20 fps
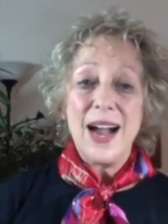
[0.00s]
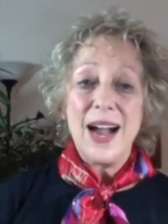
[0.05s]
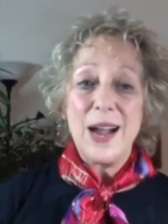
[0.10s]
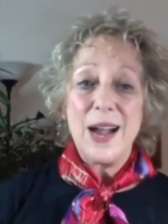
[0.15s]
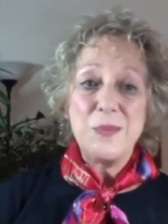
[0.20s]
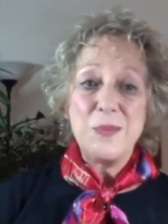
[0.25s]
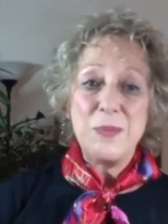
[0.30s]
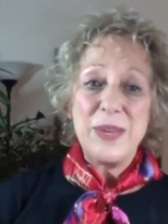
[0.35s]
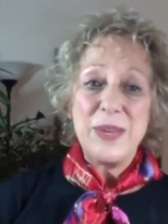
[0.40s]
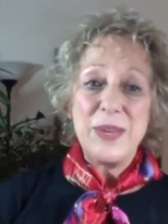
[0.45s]

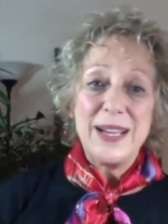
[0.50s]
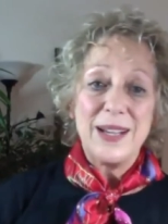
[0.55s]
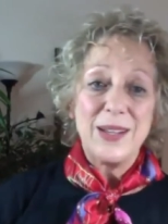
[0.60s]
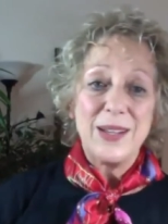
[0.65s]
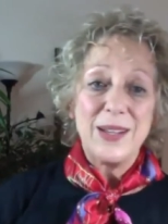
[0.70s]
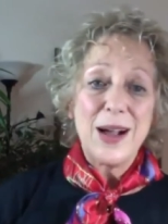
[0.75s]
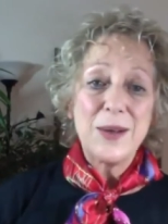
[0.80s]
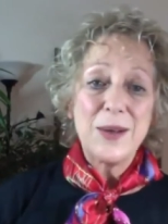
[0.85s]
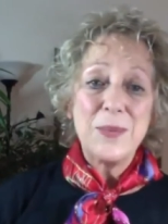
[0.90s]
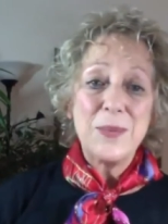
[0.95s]
I'm B.L.
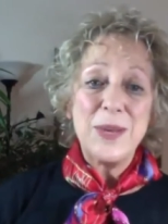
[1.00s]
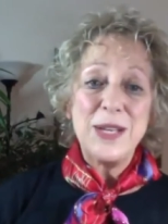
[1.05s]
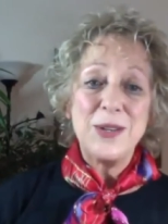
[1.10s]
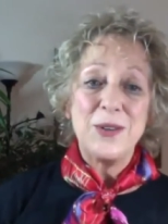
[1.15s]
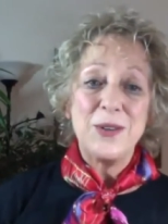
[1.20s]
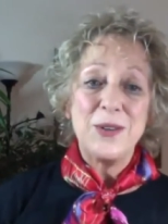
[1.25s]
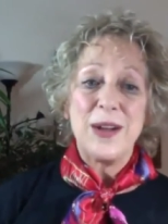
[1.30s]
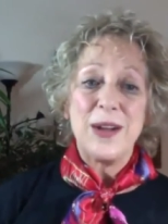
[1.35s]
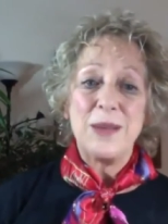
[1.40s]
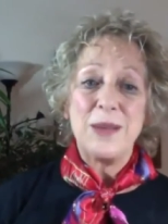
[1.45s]
Ochman.
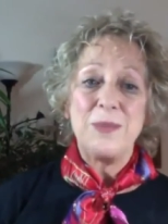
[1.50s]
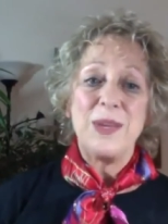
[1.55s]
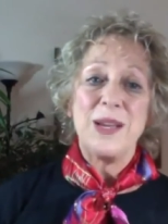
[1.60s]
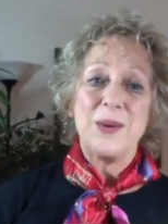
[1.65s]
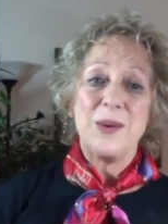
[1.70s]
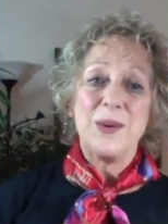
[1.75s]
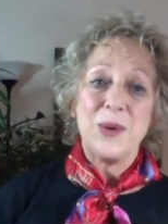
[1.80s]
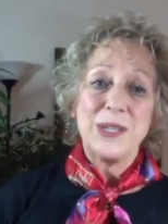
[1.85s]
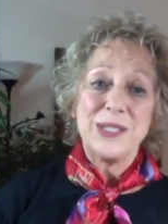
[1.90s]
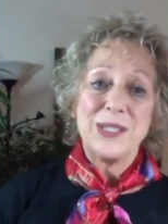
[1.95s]
You'll find
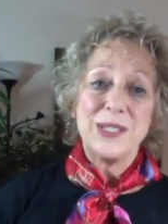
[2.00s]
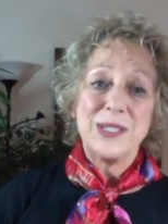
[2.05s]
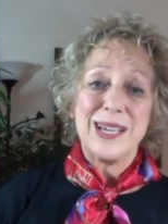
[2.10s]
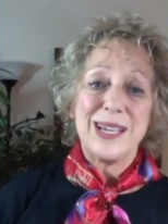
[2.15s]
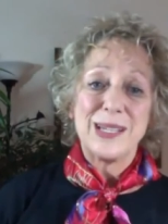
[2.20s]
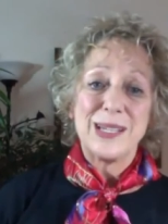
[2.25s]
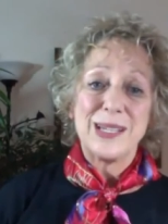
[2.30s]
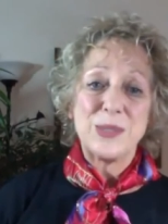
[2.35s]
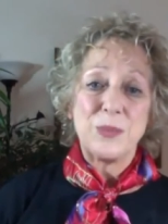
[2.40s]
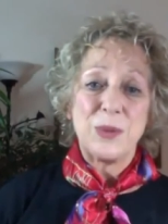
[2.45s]
me at
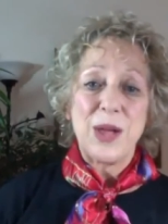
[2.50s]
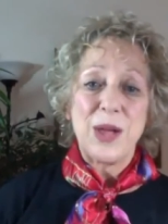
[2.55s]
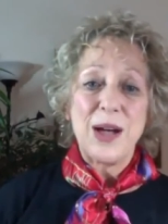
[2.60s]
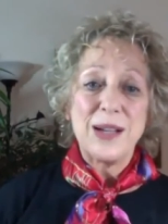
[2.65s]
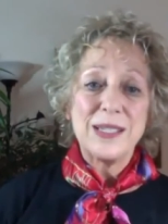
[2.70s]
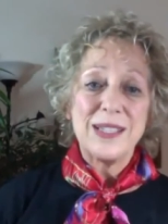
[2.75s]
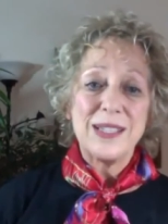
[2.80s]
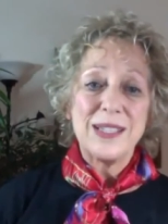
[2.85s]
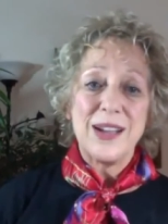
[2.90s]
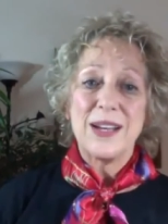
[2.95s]

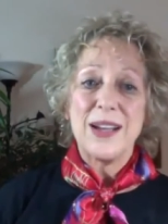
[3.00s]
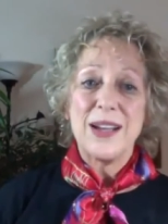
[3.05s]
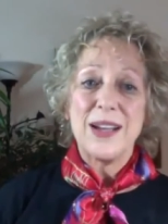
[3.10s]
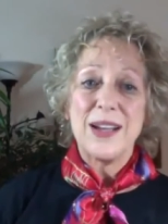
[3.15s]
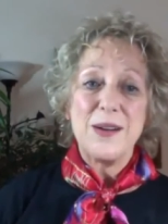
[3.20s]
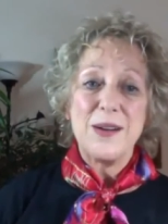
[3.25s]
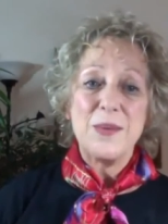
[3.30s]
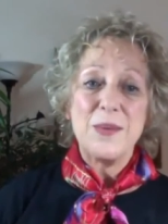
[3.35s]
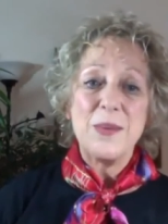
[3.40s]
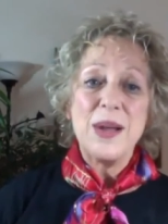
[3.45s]

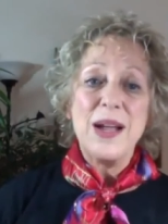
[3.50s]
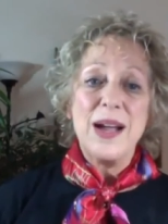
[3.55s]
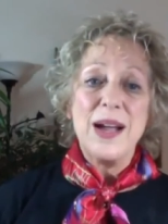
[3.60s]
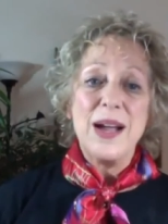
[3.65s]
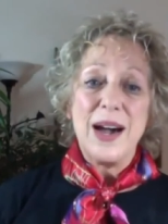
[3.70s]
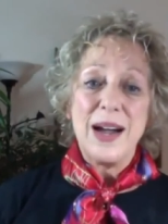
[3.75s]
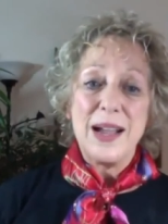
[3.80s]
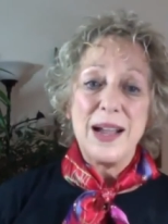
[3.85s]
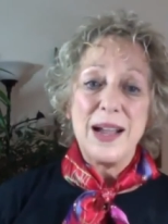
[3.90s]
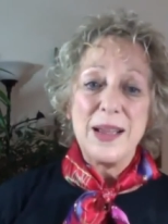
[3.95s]
whatsnextblog.com.
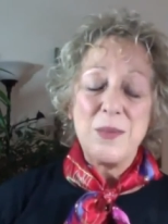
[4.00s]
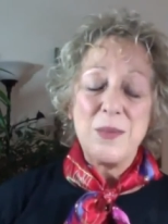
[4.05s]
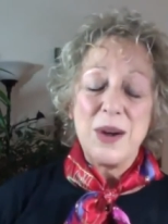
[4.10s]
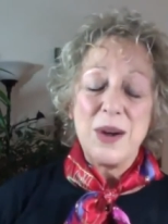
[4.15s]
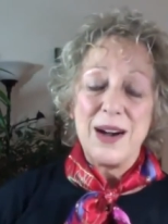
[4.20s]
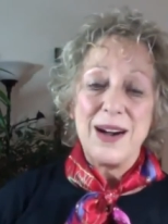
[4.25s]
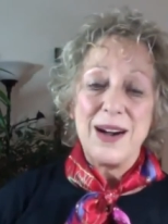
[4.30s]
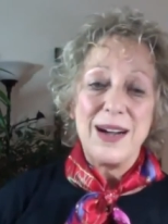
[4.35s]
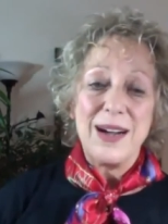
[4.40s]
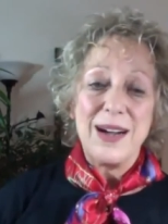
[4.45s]
I'm
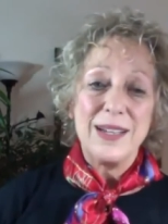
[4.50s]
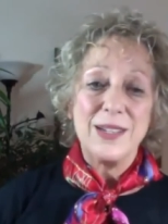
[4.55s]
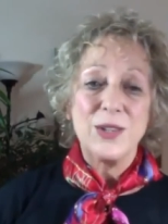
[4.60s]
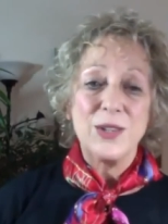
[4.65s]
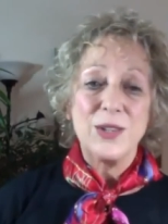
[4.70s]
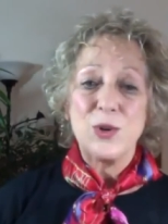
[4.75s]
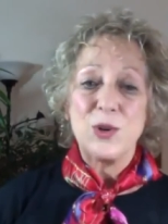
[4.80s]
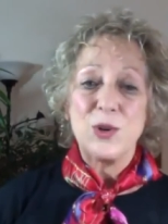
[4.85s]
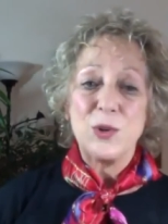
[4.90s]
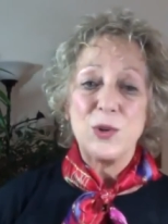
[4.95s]
on
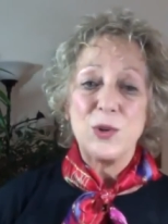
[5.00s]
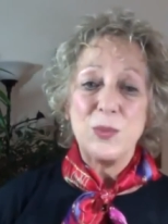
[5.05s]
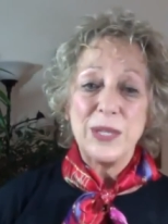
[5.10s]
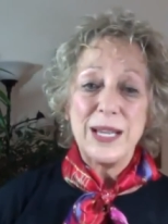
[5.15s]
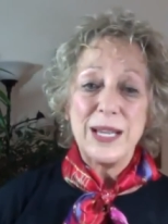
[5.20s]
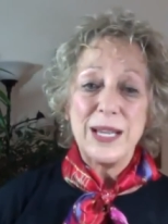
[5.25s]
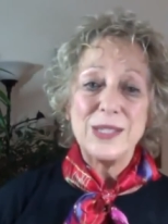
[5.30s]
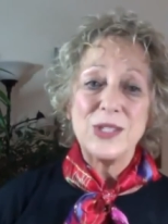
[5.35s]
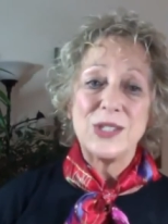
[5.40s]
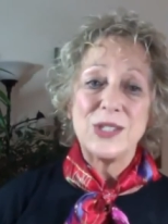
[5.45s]
Google+.
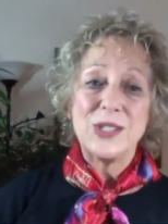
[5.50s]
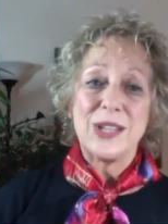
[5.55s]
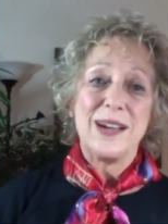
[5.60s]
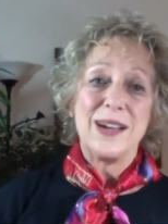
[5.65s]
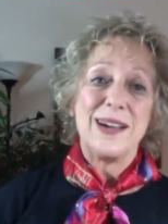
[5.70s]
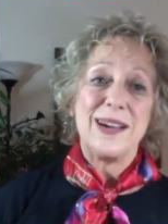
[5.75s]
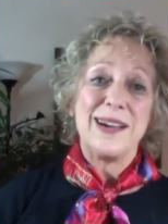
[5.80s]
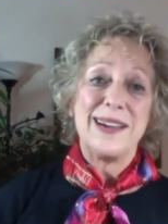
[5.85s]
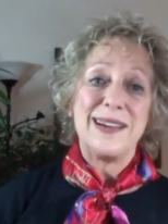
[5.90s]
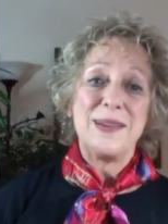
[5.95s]

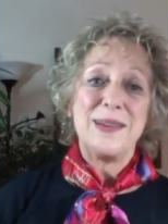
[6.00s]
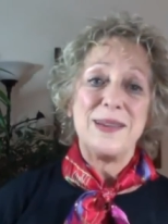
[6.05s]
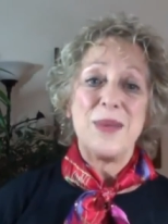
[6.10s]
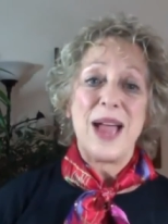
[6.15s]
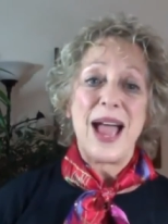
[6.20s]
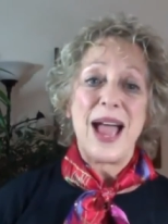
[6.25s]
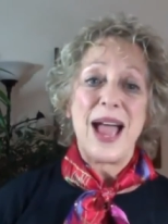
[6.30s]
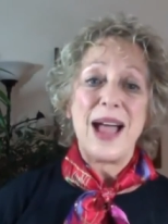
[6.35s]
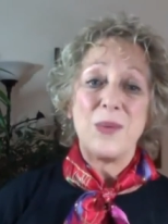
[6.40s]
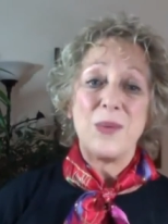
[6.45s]
I'm
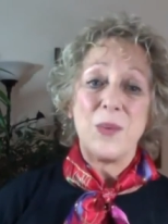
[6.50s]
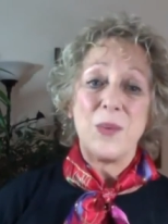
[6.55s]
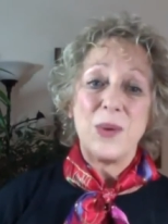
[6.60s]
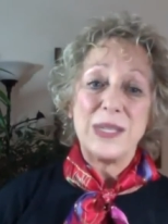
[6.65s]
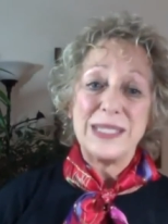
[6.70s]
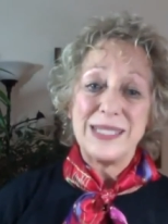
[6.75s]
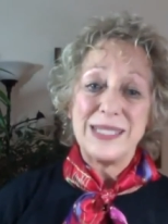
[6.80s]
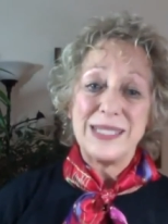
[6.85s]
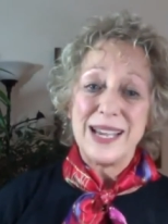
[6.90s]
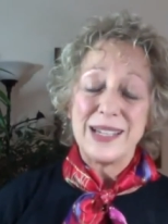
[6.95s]
at
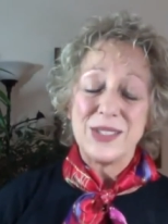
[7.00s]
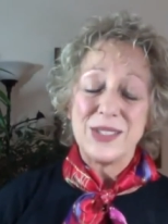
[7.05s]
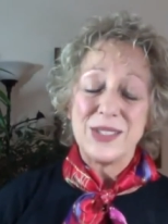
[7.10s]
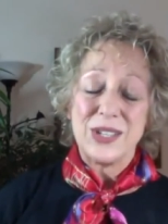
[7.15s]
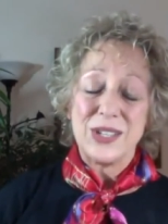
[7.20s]
whatsnext